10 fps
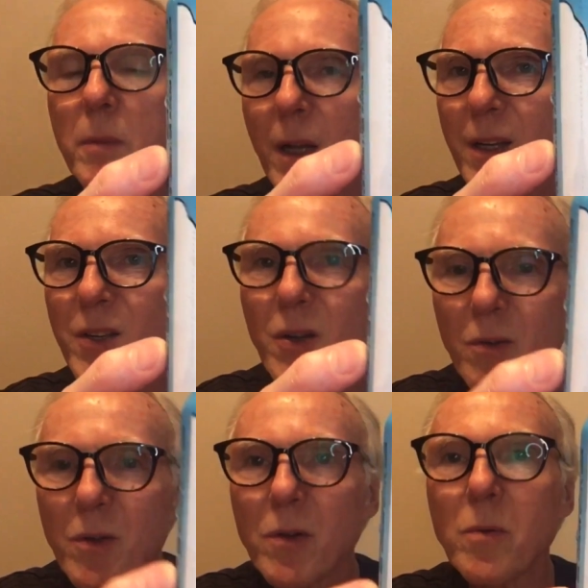but I
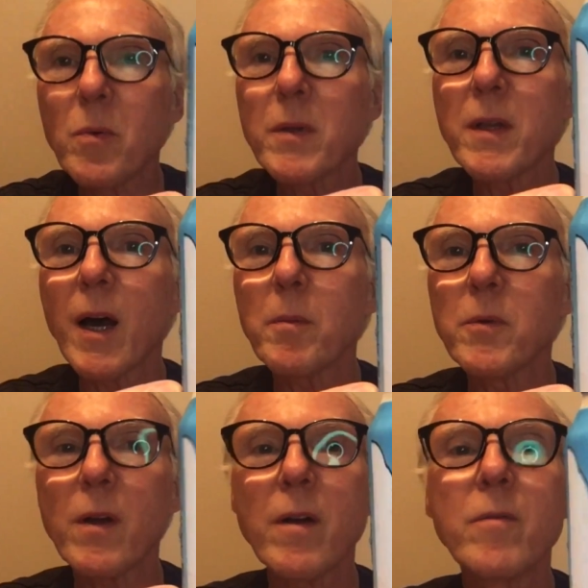don't know what the
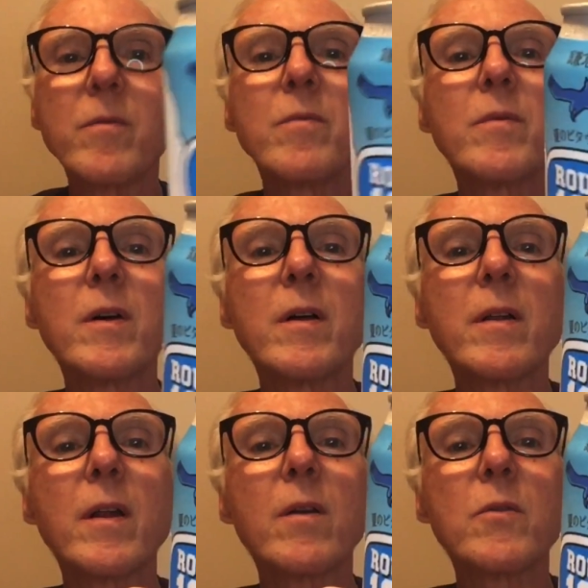hops are.
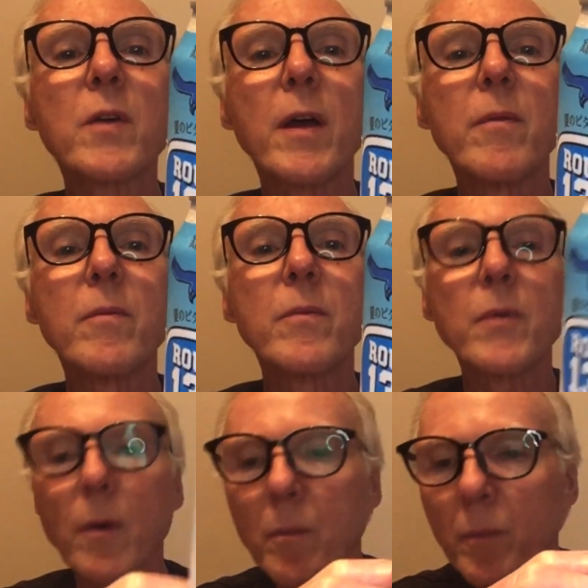They don't say. So